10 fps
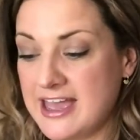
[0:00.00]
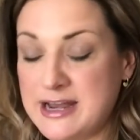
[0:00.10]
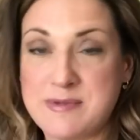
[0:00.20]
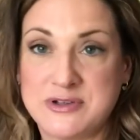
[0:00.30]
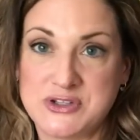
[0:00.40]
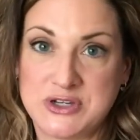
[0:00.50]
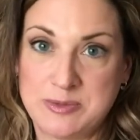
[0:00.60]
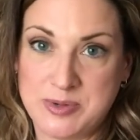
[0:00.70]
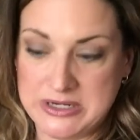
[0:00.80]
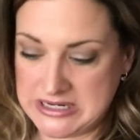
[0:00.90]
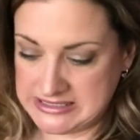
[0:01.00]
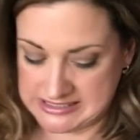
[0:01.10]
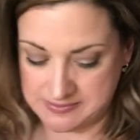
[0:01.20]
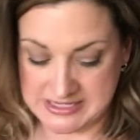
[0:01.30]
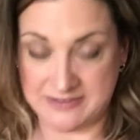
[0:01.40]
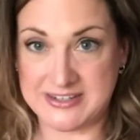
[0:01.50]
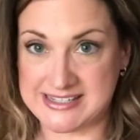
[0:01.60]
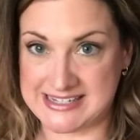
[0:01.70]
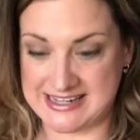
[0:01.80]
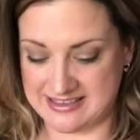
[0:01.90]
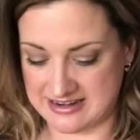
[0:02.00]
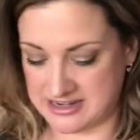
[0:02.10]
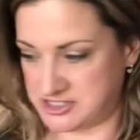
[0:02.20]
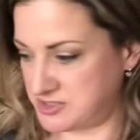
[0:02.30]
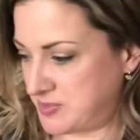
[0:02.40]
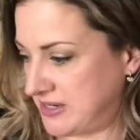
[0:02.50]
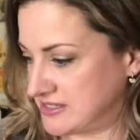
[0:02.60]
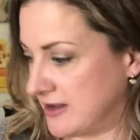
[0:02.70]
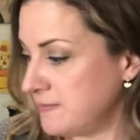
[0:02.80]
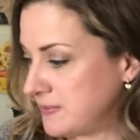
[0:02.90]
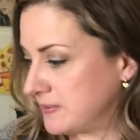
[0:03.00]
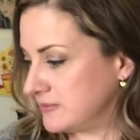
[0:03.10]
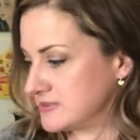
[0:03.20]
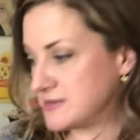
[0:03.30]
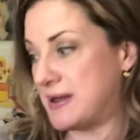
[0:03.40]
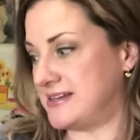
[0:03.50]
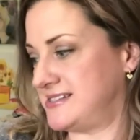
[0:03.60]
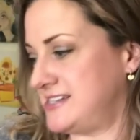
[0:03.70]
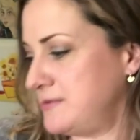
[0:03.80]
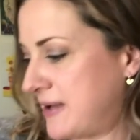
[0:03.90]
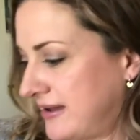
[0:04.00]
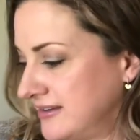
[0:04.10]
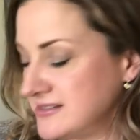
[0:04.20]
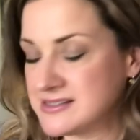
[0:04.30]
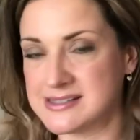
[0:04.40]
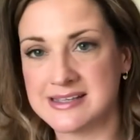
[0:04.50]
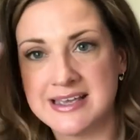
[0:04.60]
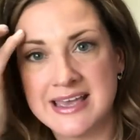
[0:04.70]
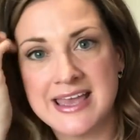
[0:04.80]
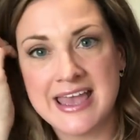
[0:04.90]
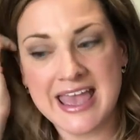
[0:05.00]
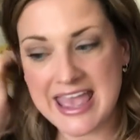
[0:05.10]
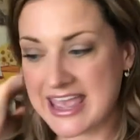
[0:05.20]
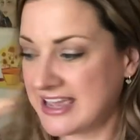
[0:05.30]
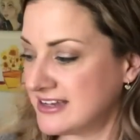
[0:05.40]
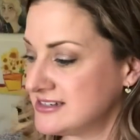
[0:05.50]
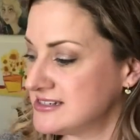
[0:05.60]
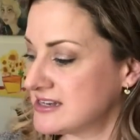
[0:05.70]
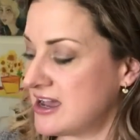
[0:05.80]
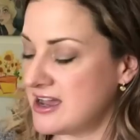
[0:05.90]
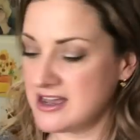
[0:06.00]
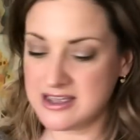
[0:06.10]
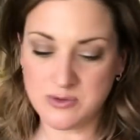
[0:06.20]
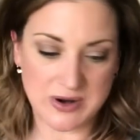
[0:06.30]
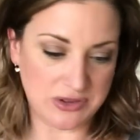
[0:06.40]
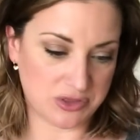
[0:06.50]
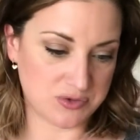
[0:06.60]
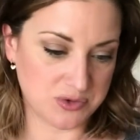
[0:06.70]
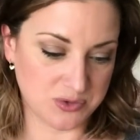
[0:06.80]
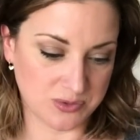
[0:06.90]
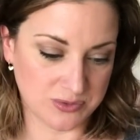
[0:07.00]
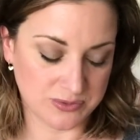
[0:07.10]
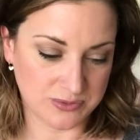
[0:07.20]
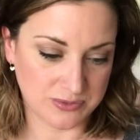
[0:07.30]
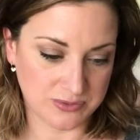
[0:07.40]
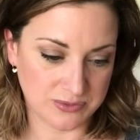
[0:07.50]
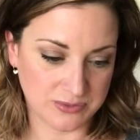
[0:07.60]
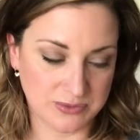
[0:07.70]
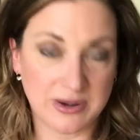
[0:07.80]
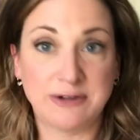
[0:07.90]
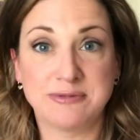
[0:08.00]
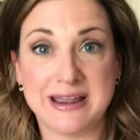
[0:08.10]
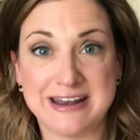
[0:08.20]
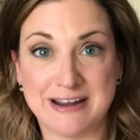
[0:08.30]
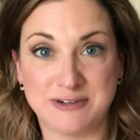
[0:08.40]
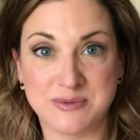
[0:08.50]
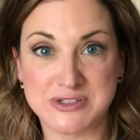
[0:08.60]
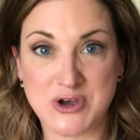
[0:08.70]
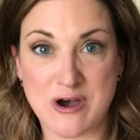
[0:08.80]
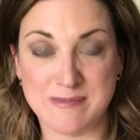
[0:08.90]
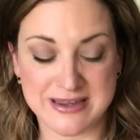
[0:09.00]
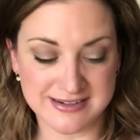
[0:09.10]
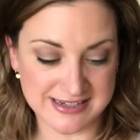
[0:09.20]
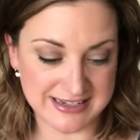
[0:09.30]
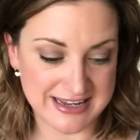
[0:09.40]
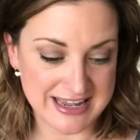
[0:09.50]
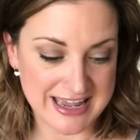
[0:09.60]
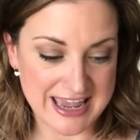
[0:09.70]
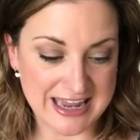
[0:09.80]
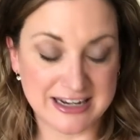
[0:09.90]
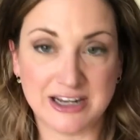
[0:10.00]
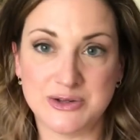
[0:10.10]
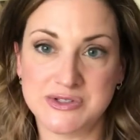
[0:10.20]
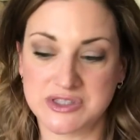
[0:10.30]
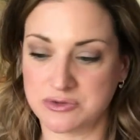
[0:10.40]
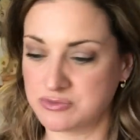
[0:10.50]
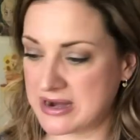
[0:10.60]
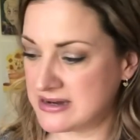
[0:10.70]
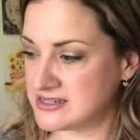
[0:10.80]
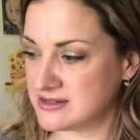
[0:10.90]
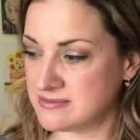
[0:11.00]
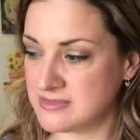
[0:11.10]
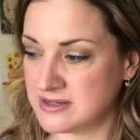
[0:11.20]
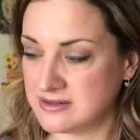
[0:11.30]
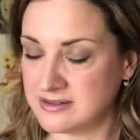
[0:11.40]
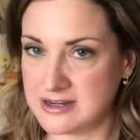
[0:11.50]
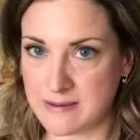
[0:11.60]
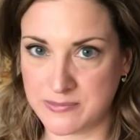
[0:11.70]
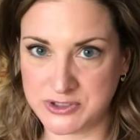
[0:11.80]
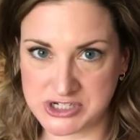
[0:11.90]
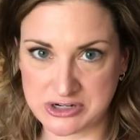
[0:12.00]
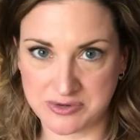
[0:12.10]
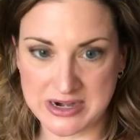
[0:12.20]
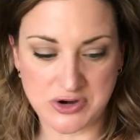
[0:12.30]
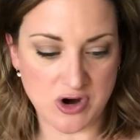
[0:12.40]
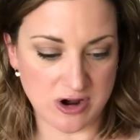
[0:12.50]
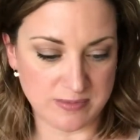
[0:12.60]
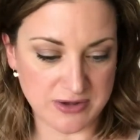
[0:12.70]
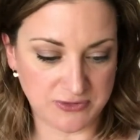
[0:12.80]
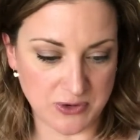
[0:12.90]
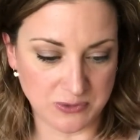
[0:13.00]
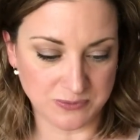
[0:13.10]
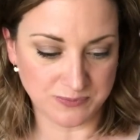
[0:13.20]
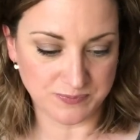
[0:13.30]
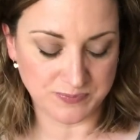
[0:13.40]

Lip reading: and I'm also gonna put in some David's tea that I just picked up, some iced tea packets. And I went through, I read everyone's comment, and I used the random number generator on my phone